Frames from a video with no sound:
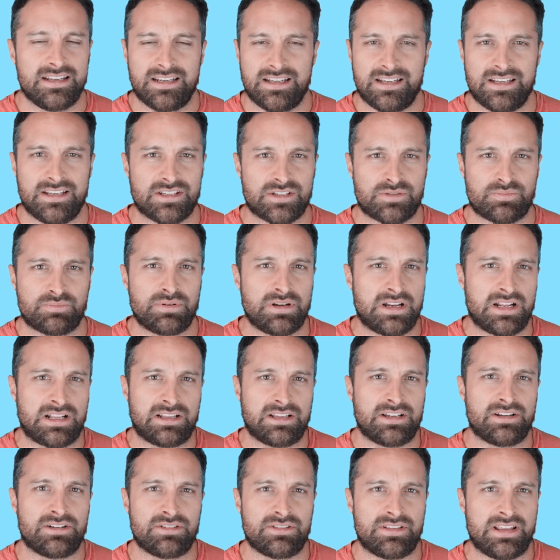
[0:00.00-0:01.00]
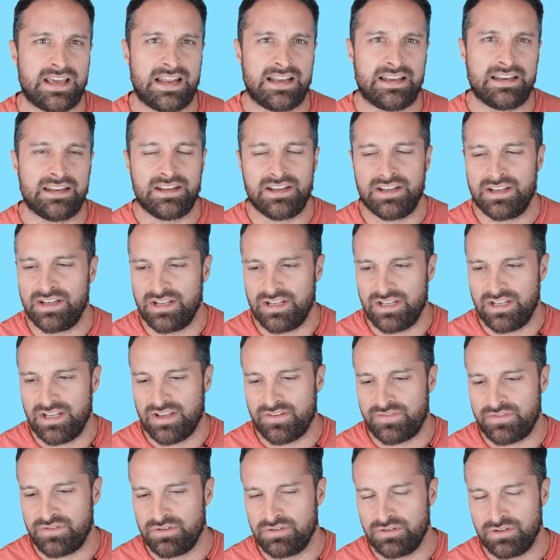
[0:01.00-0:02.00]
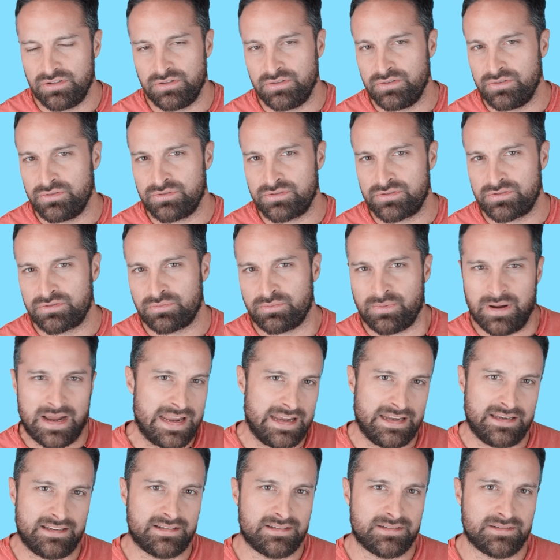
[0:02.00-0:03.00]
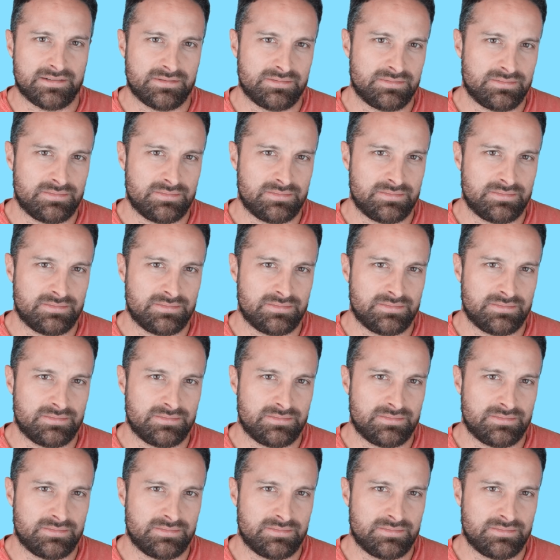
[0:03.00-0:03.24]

is pretty clear that if you lose weight,